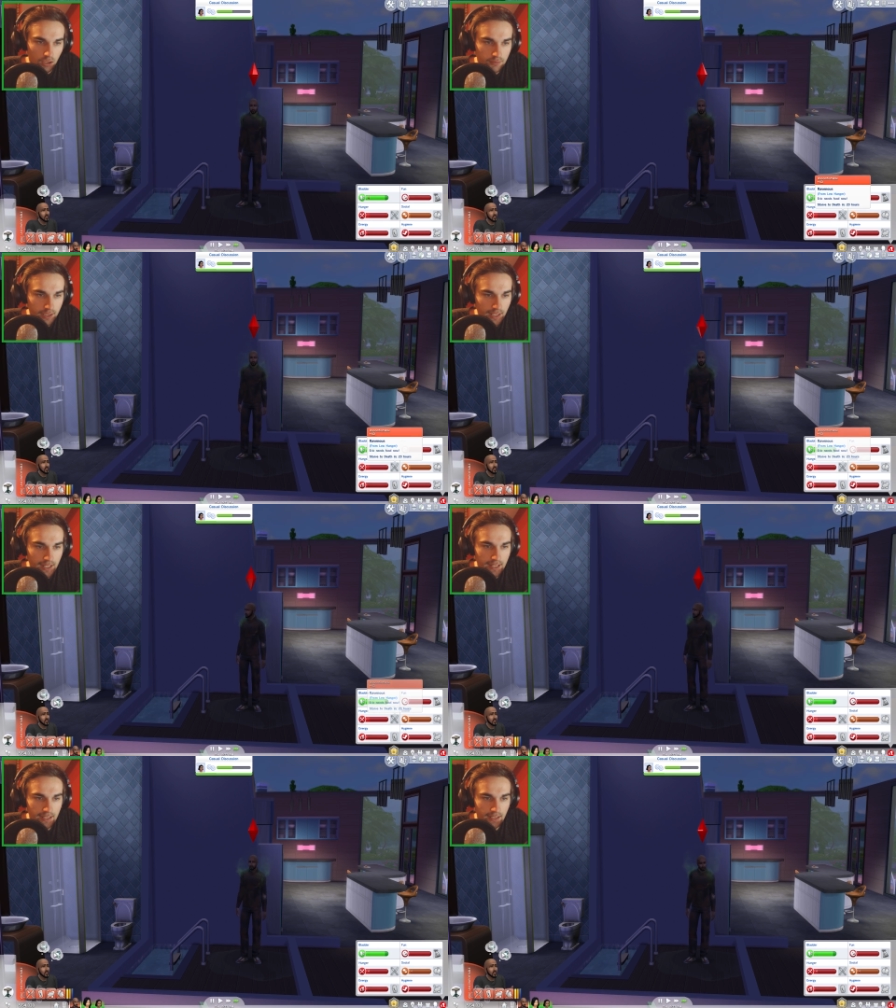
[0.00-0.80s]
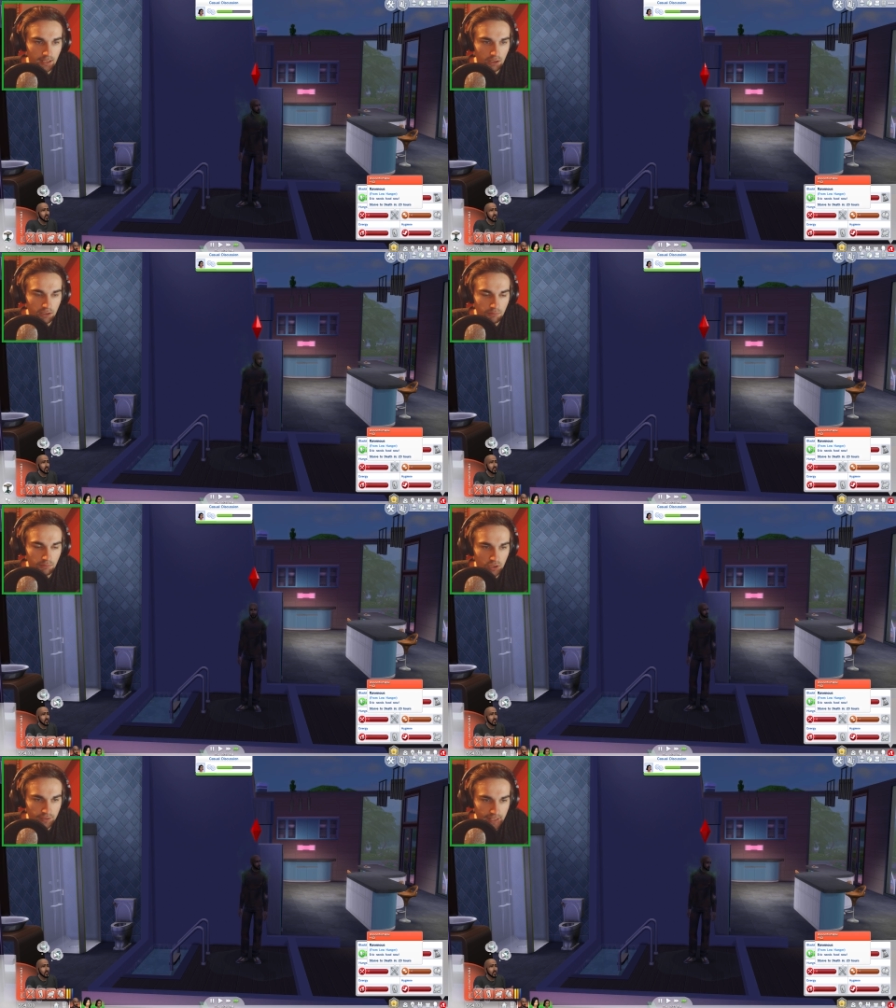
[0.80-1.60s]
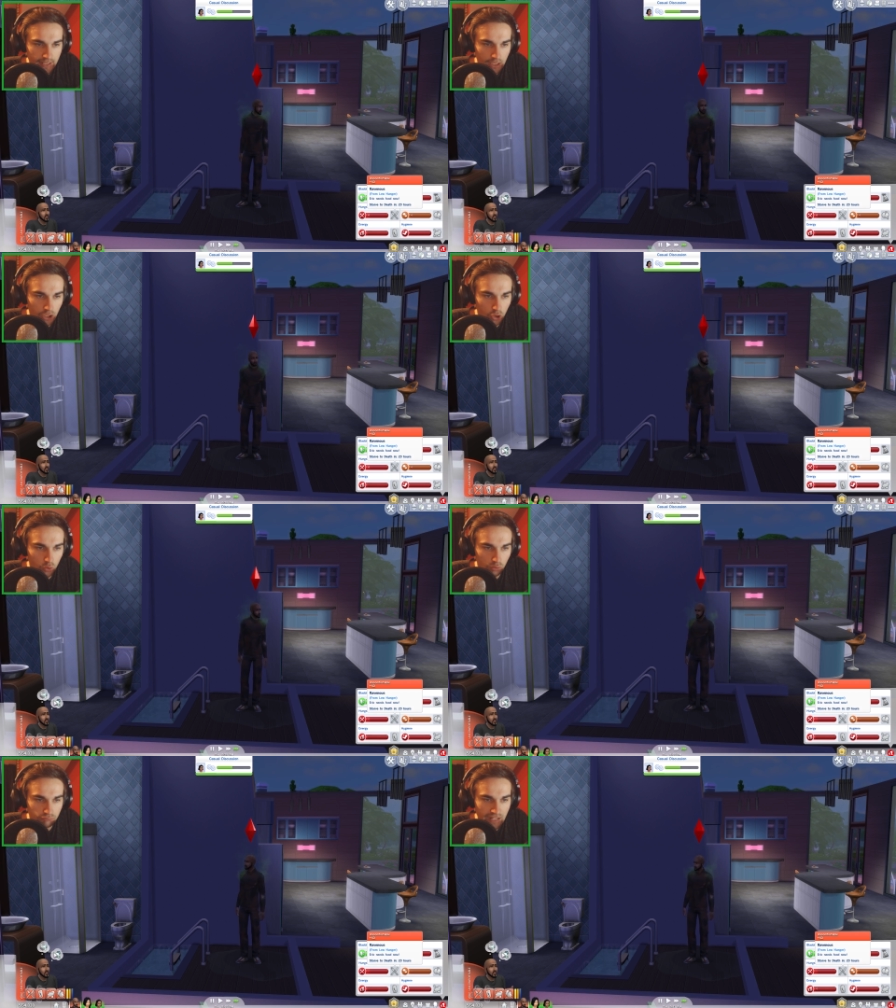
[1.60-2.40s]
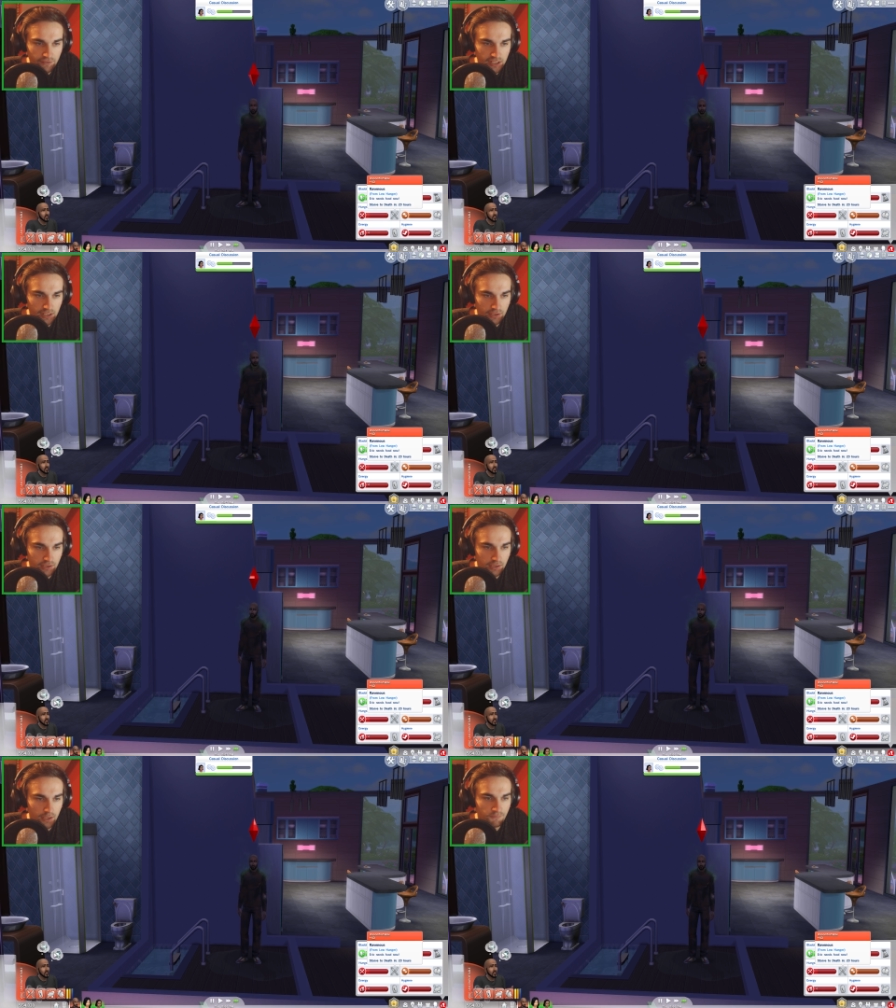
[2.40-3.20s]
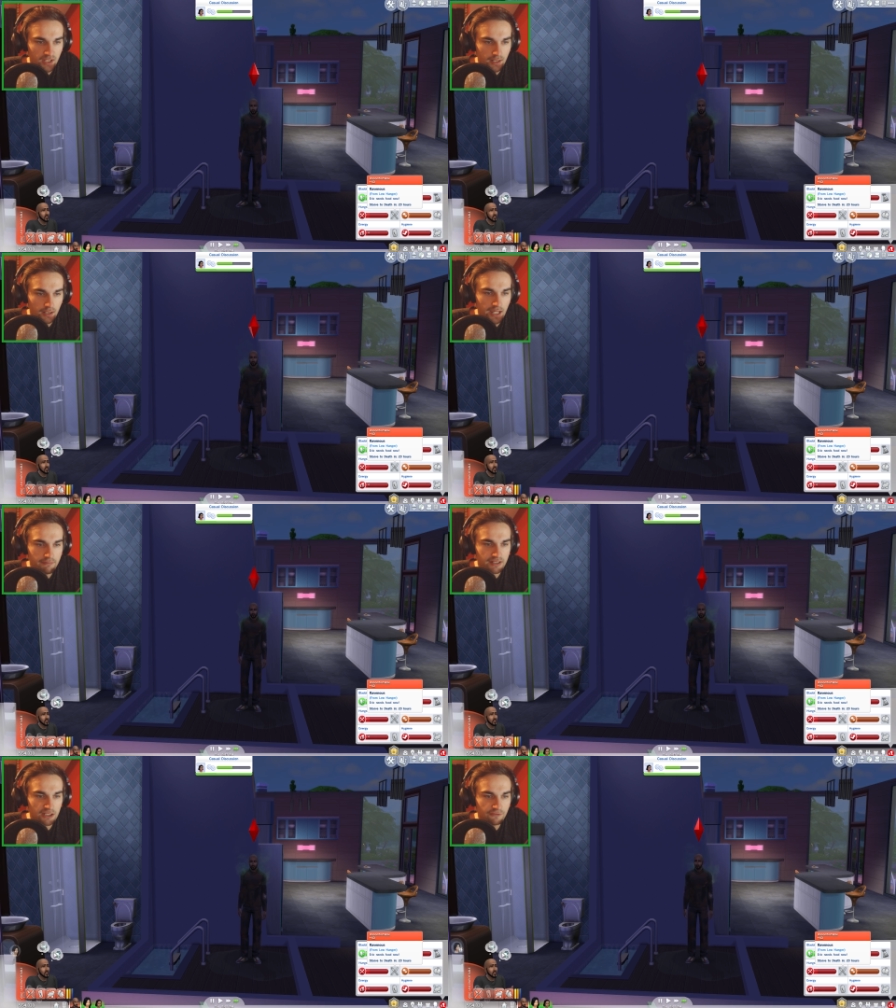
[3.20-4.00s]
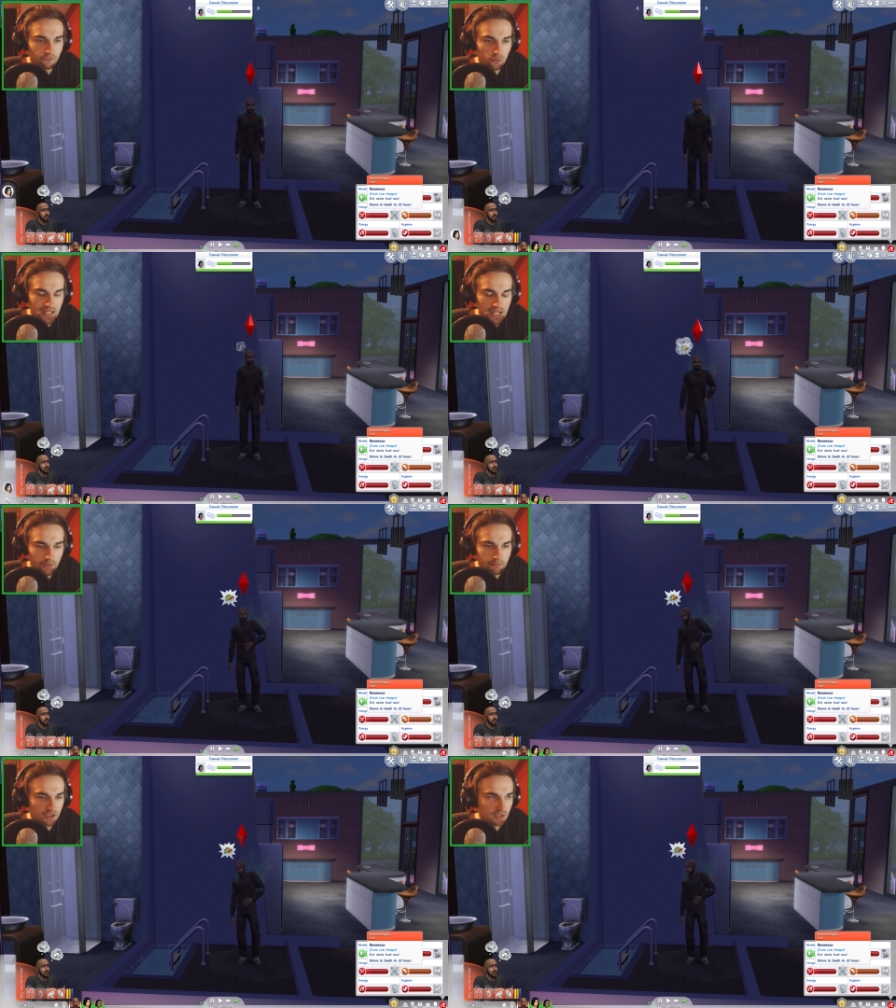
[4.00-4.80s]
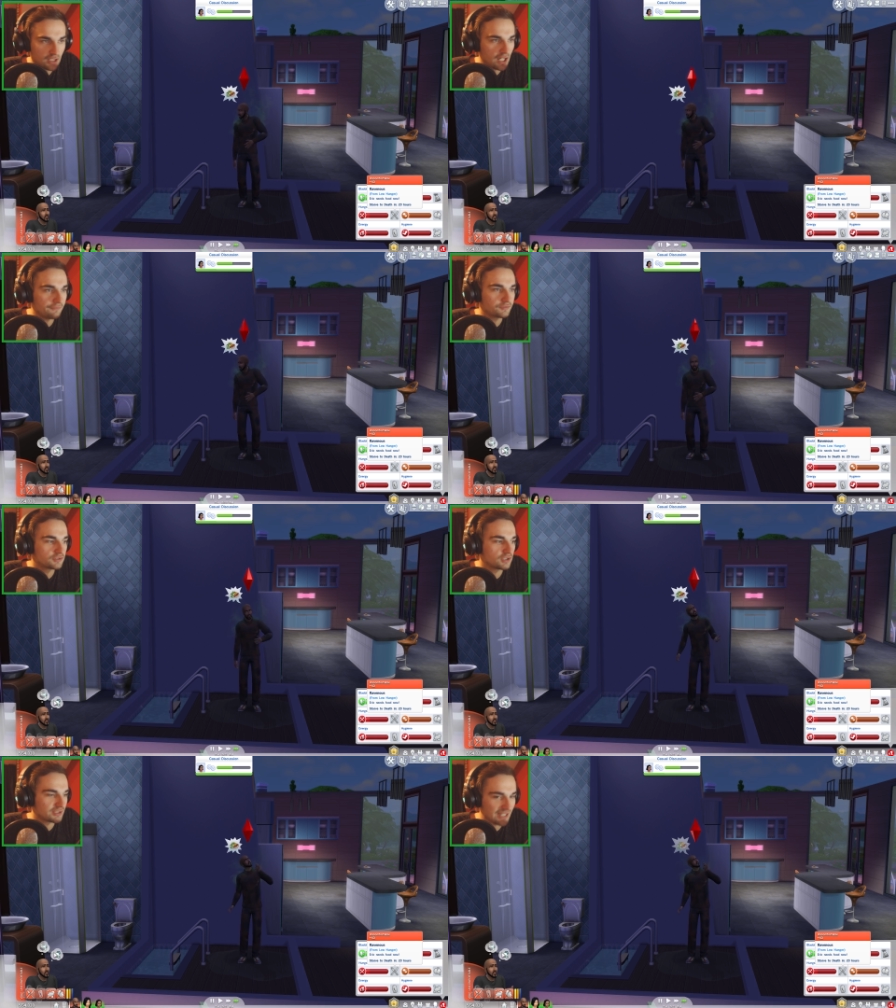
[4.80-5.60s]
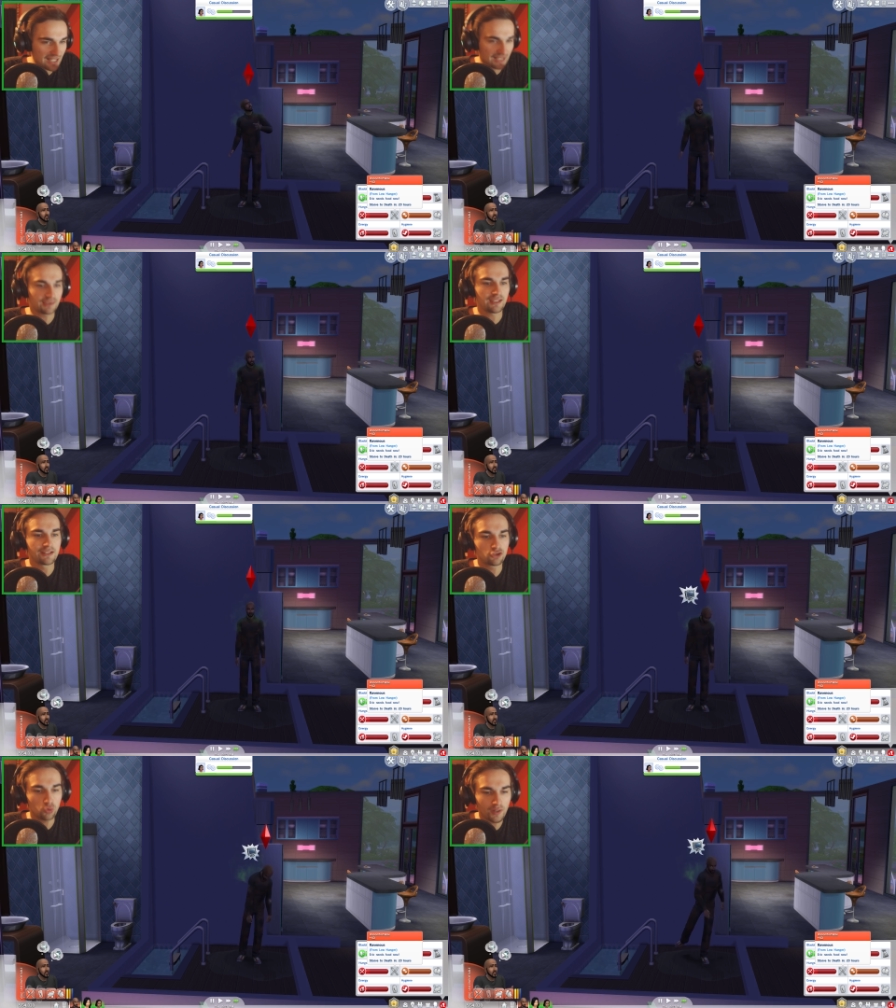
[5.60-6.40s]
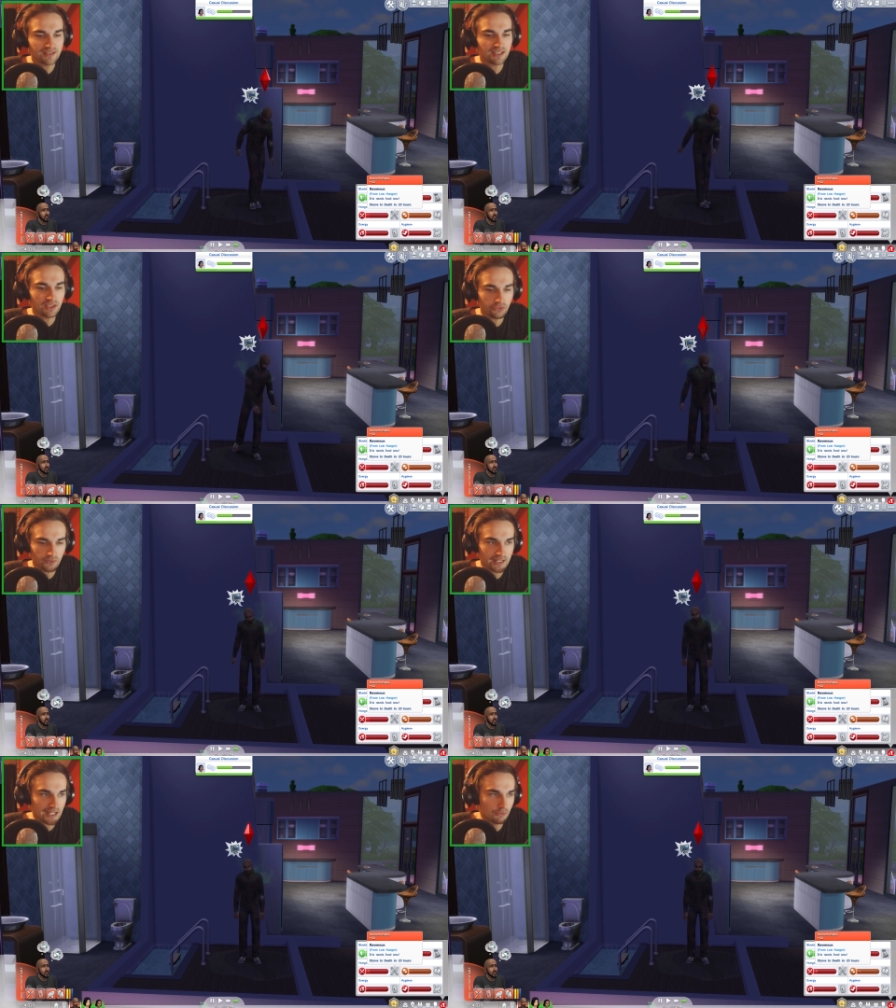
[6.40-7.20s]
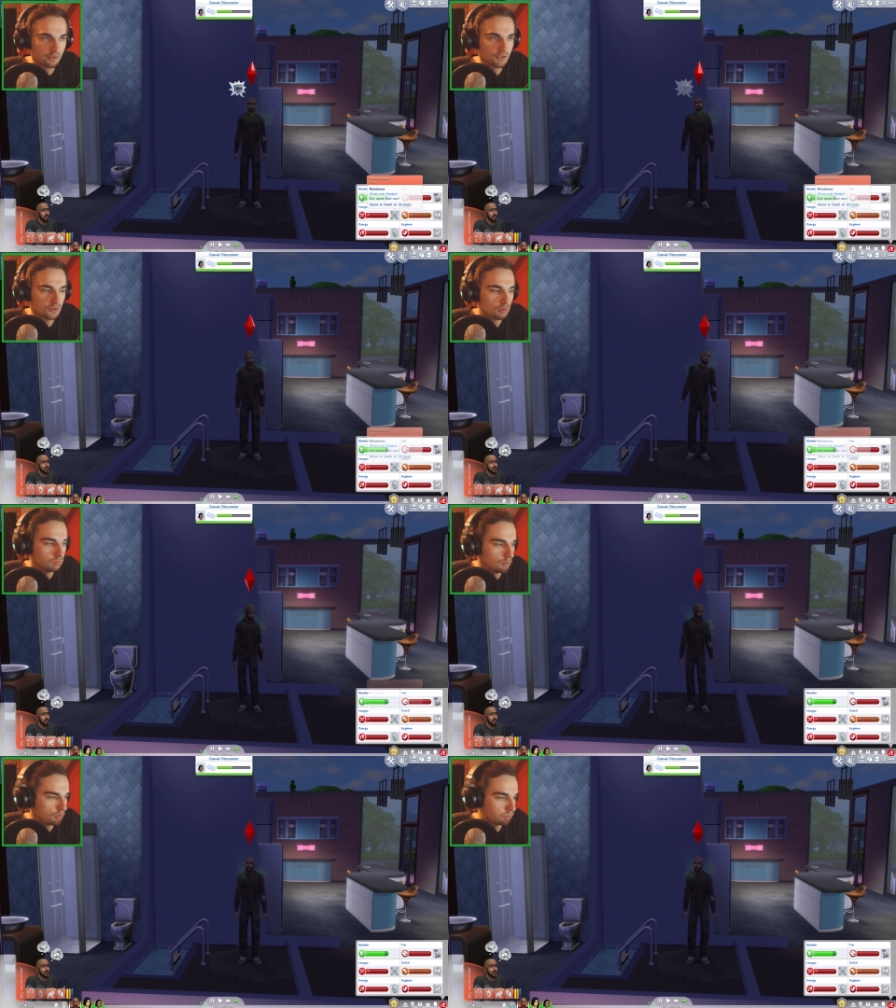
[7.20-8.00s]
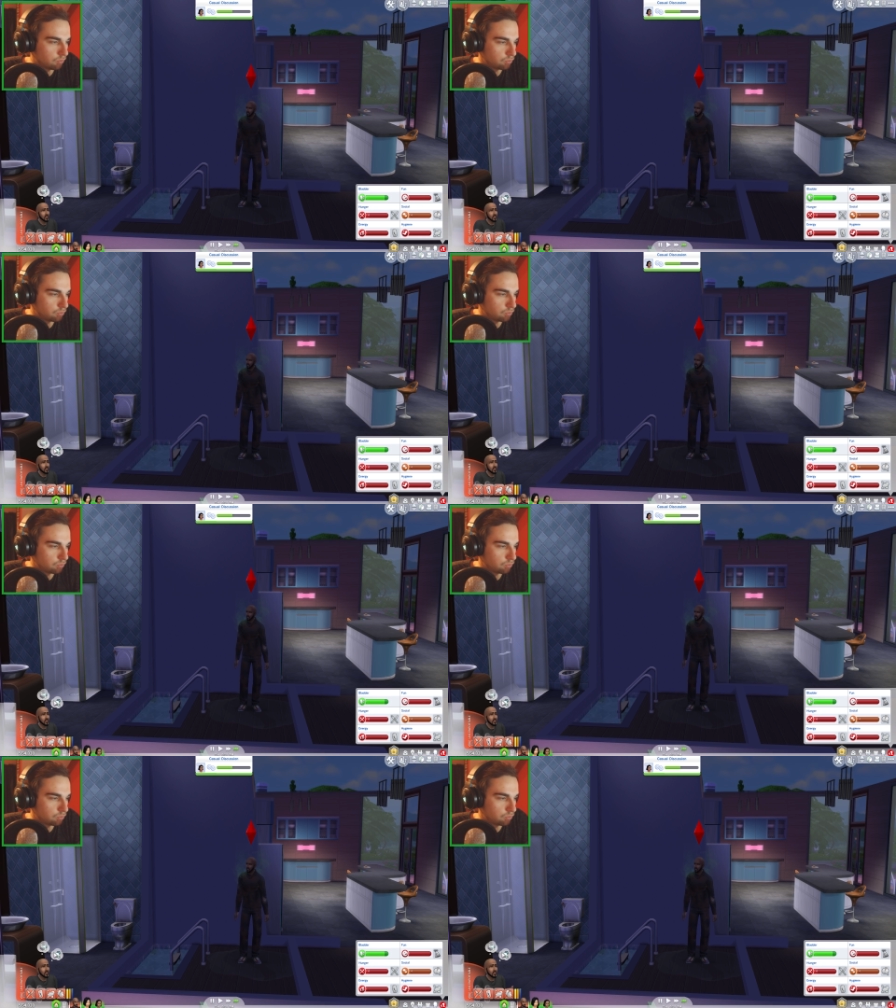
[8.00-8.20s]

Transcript: Okay, what have we got now? Ravenous. Eric needs food now. He will starve to death in 23 hours. Whew.